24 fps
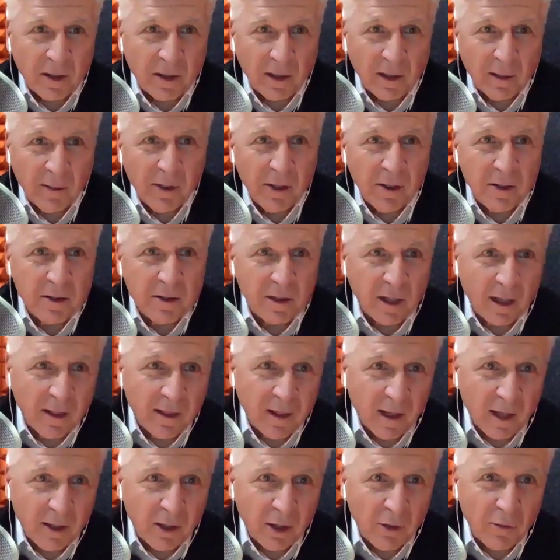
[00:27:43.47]
And let me just say
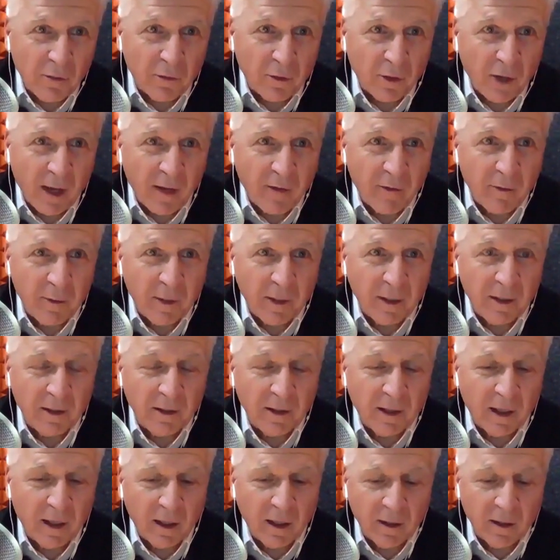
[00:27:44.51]
thank you for having me
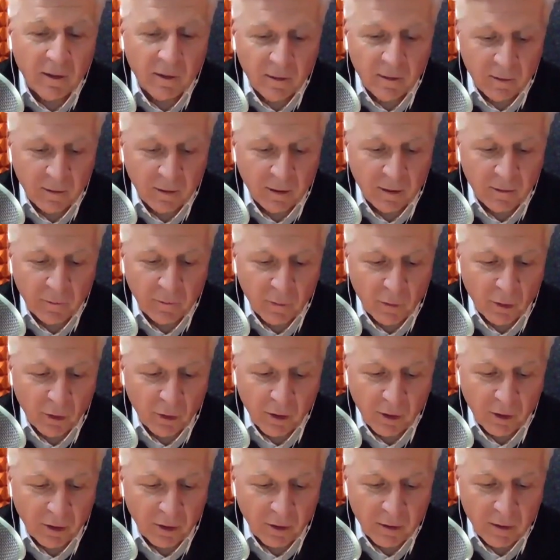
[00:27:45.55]
today and for
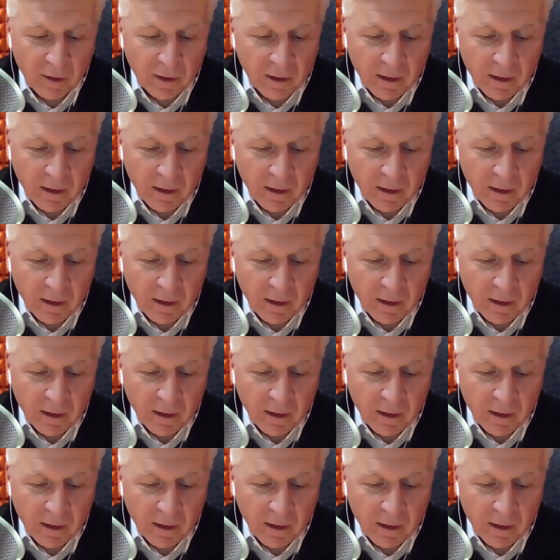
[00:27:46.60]
your